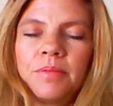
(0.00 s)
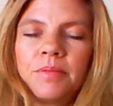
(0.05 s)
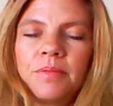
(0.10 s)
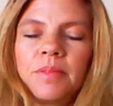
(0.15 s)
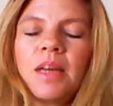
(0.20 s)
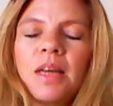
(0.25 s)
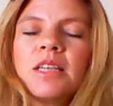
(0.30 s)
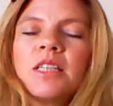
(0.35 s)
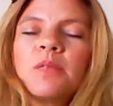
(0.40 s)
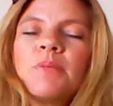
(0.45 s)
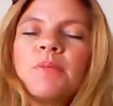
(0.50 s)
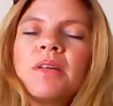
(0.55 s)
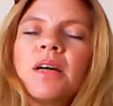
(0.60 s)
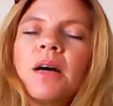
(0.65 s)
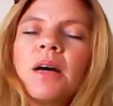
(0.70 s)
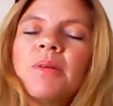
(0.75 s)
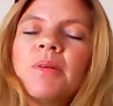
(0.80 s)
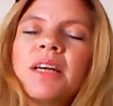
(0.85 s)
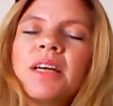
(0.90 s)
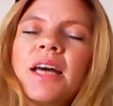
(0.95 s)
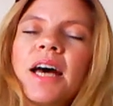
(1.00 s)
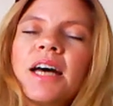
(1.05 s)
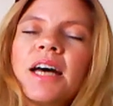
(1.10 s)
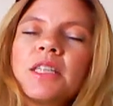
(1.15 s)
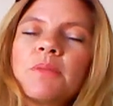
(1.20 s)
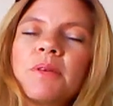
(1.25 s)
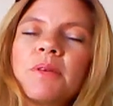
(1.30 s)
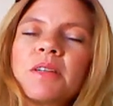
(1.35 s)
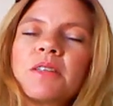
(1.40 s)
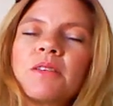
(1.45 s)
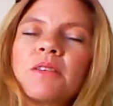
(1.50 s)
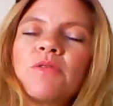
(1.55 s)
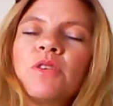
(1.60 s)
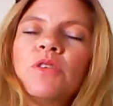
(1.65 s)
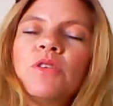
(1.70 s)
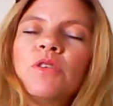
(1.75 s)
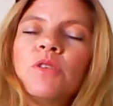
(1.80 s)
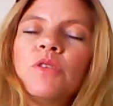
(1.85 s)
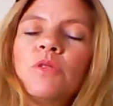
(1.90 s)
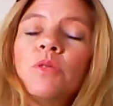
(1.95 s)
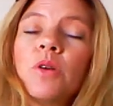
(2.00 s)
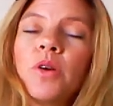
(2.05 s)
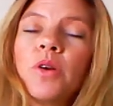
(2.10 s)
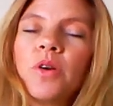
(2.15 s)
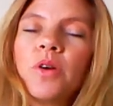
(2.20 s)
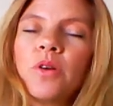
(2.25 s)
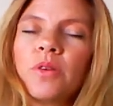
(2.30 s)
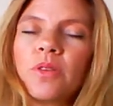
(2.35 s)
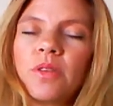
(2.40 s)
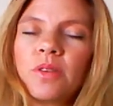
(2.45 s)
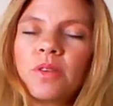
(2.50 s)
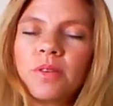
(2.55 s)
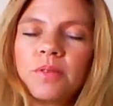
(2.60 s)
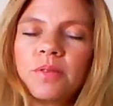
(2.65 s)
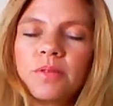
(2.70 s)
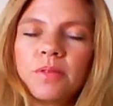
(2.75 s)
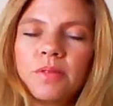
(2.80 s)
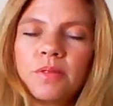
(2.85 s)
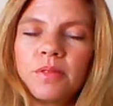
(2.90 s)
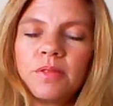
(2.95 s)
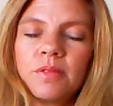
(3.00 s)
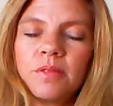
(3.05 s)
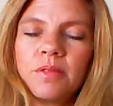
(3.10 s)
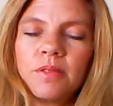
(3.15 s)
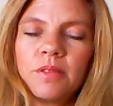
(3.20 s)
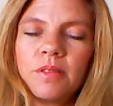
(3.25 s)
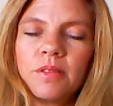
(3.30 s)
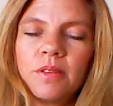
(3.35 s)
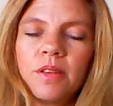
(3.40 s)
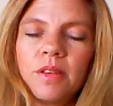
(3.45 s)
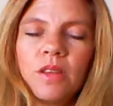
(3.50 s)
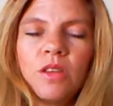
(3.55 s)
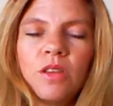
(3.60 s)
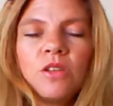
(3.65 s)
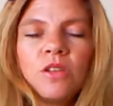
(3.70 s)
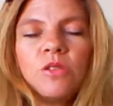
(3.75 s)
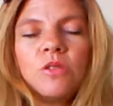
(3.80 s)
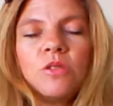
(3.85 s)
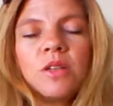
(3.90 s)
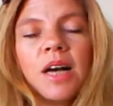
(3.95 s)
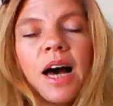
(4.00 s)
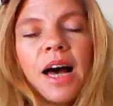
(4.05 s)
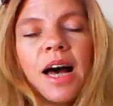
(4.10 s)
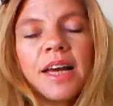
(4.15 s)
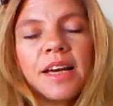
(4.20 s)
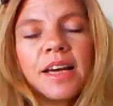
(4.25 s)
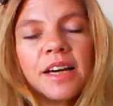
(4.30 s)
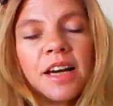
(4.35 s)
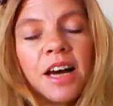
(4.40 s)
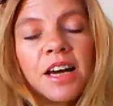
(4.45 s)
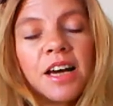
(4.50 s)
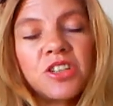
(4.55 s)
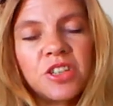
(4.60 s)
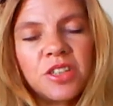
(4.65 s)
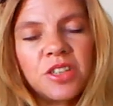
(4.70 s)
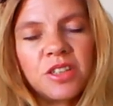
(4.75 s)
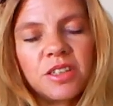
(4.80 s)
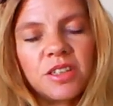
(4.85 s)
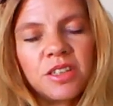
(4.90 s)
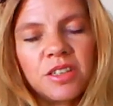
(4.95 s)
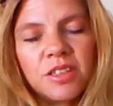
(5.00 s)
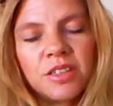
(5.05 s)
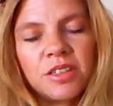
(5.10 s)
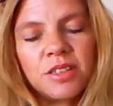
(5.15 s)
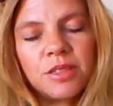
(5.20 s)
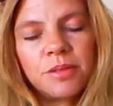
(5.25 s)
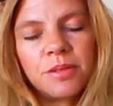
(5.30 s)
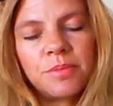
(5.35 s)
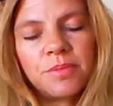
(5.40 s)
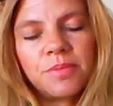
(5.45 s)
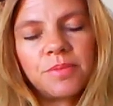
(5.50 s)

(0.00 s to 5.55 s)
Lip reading: that is becoming an aspect of the new earth, the new Gaia consciousness.